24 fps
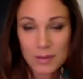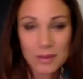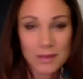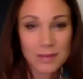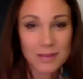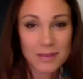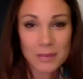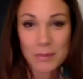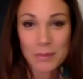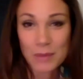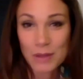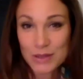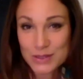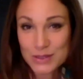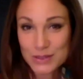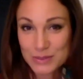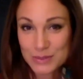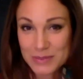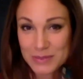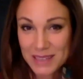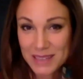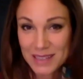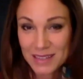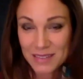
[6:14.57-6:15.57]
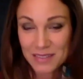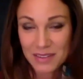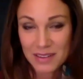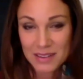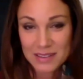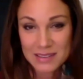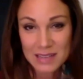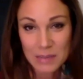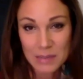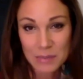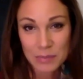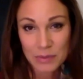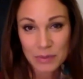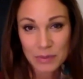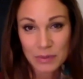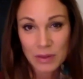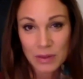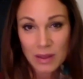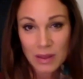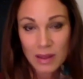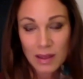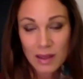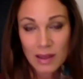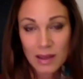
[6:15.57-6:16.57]
module being, for example,
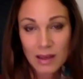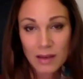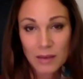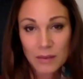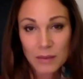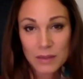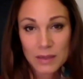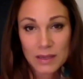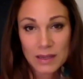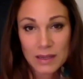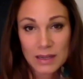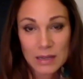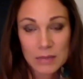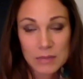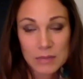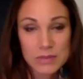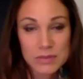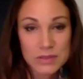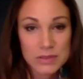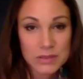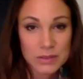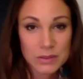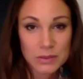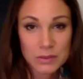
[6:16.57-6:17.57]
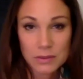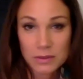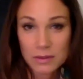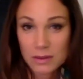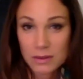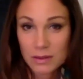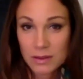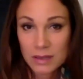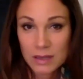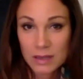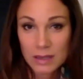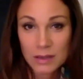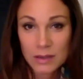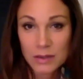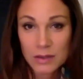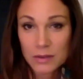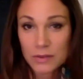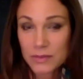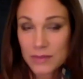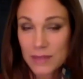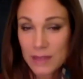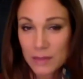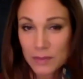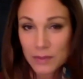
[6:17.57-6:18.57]
when it comes to
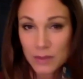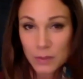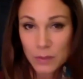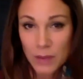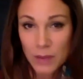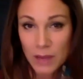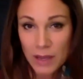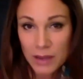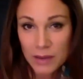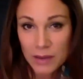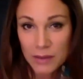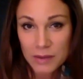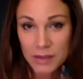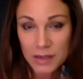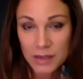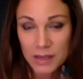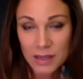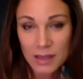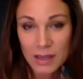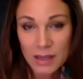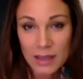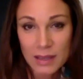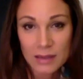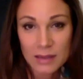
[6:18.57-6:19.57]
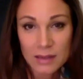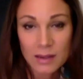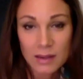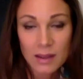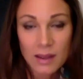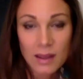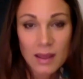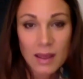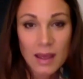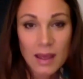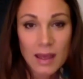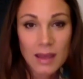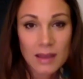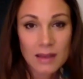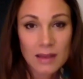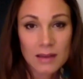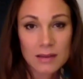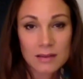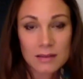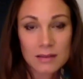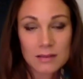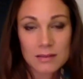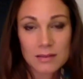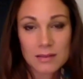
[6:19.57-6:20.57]
self-inquiry
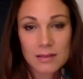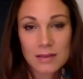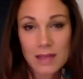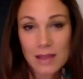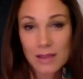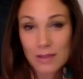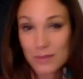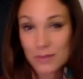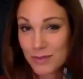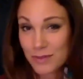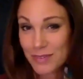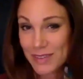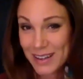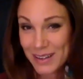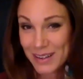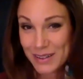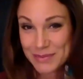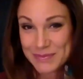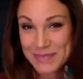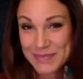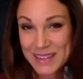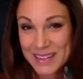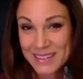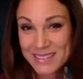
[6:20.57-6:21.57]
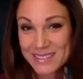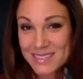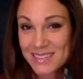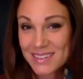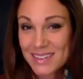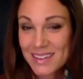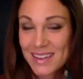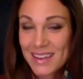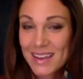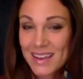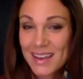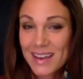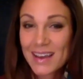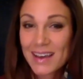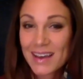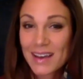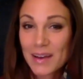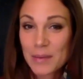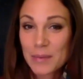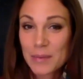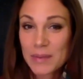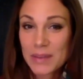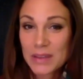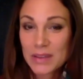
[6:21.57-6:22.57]
and self-development,
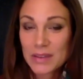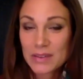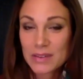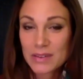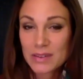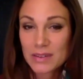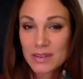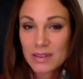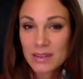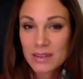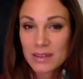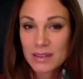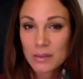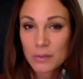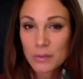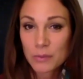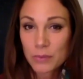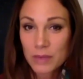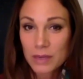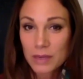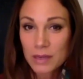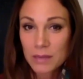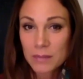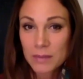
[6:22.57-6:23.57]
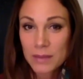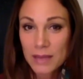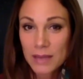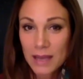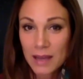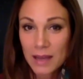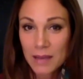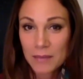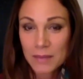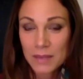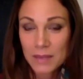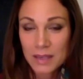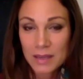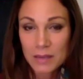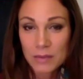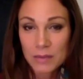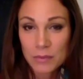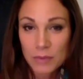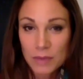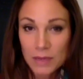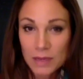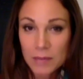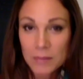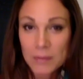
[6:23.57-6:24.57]
because it can really
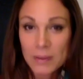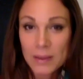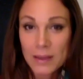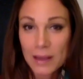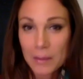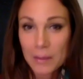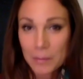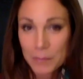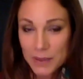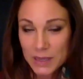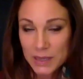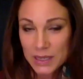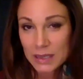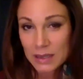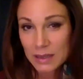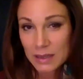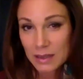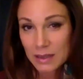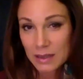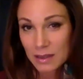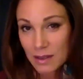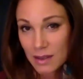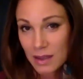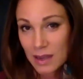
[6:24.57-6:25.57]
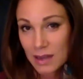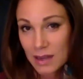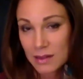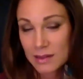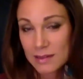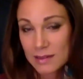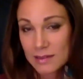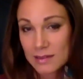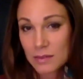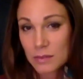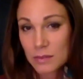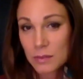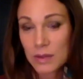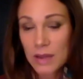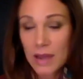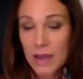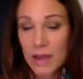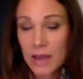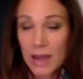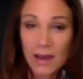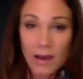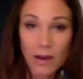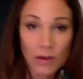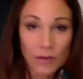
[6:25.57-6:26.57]
become big. And this is what
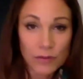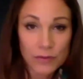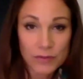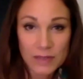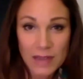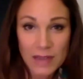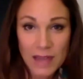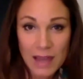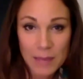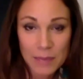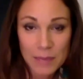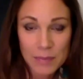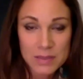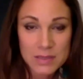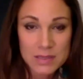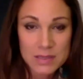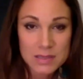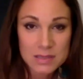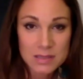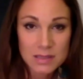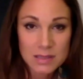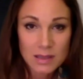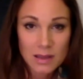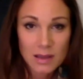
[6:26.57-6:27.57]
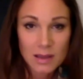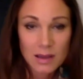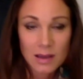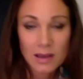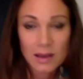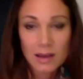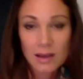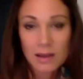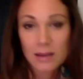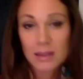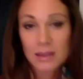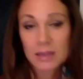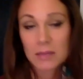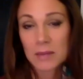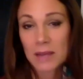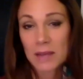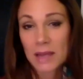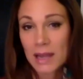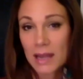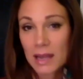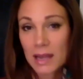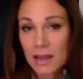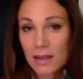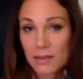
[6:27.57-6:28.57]
often happens in
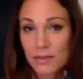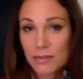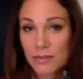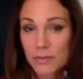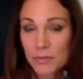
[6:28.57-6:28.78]
my life.